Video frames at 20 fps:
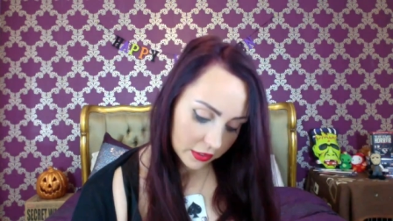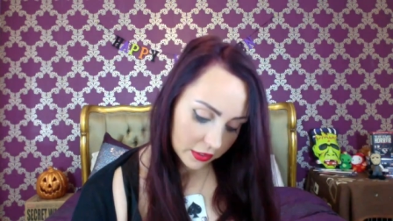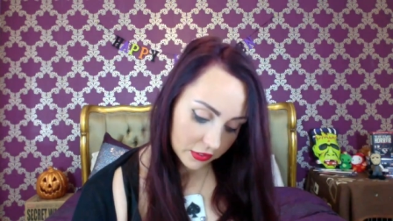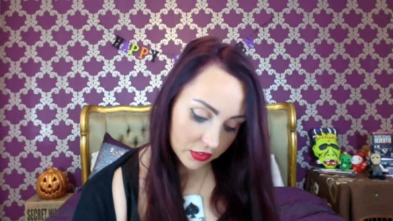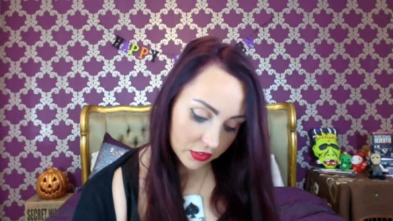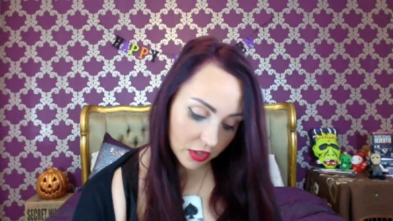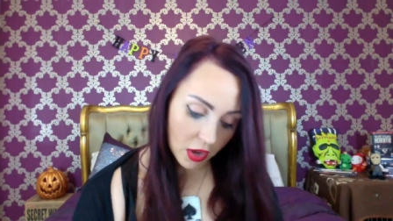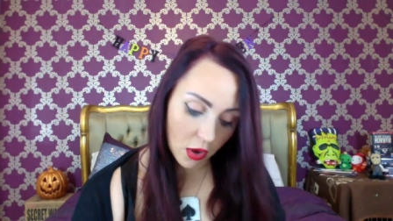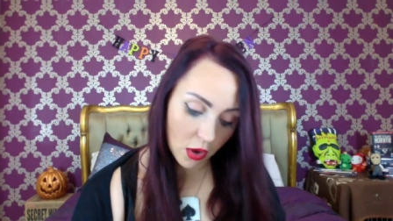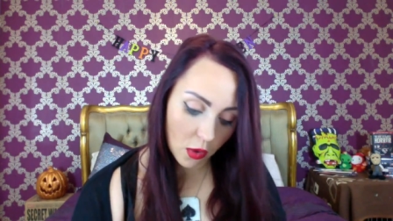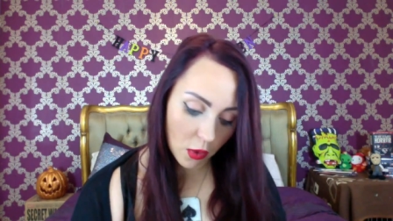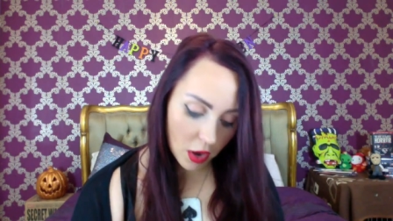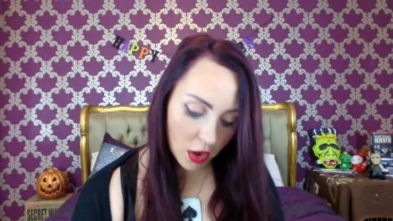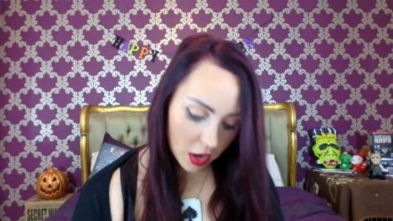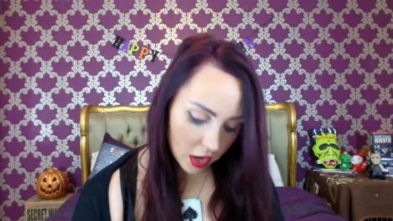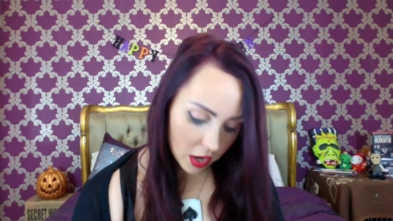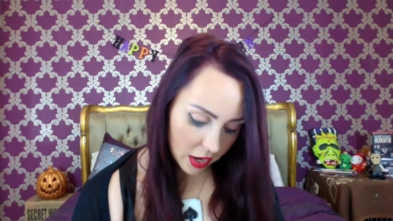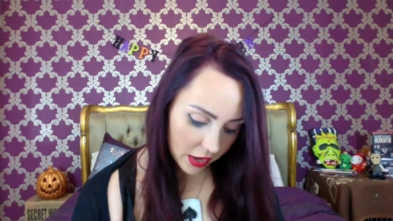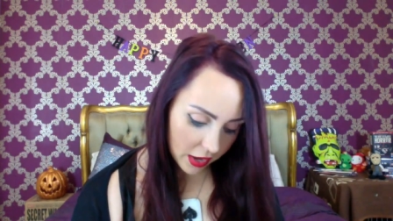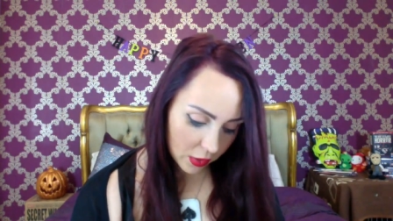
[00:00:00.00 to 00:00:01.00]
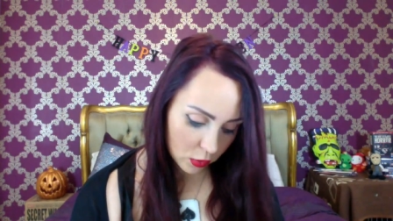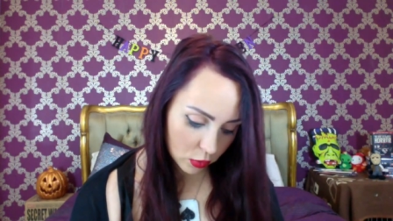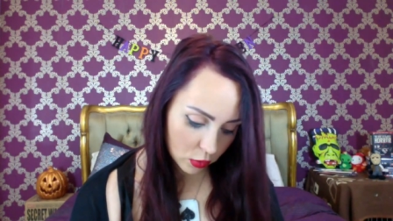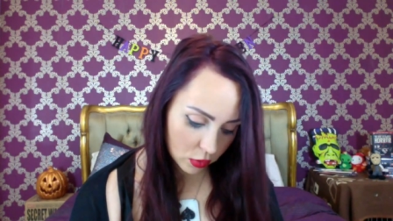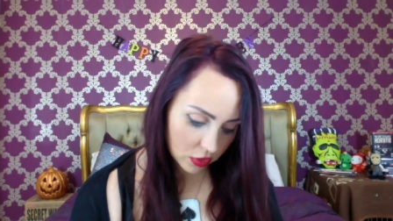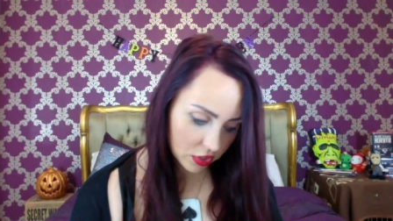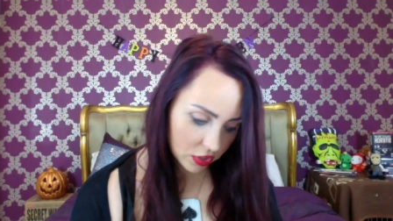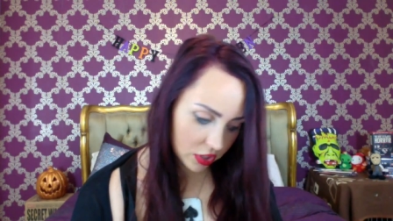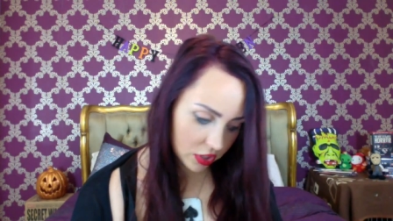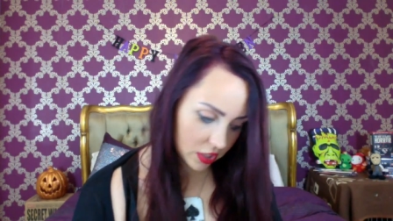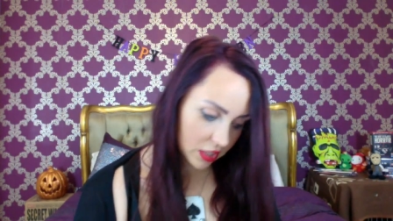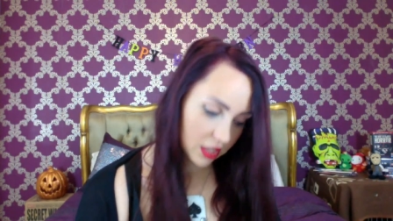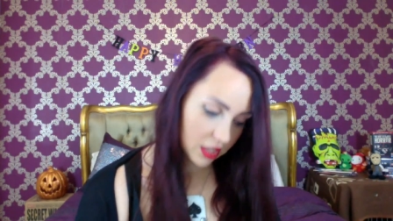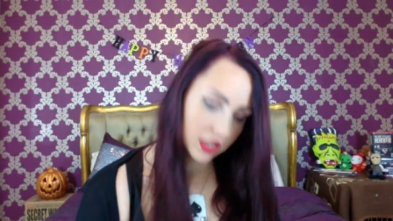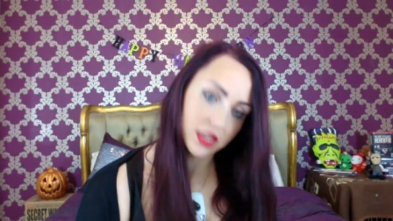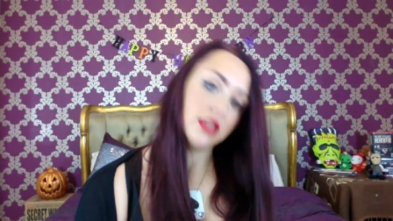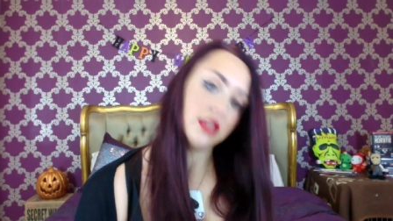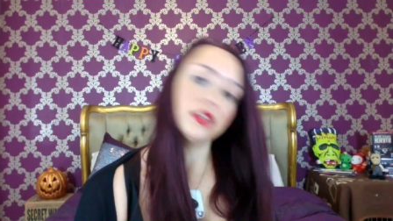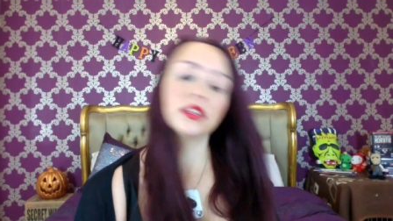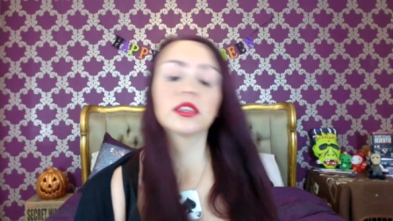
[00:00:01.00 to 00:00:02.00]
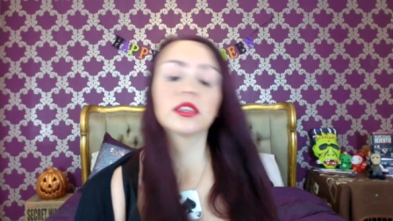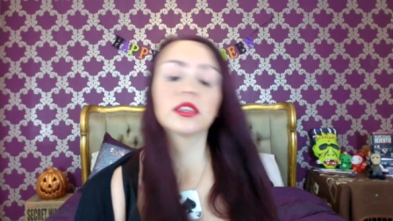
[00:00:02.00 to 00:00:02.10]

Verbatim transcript: So I ordered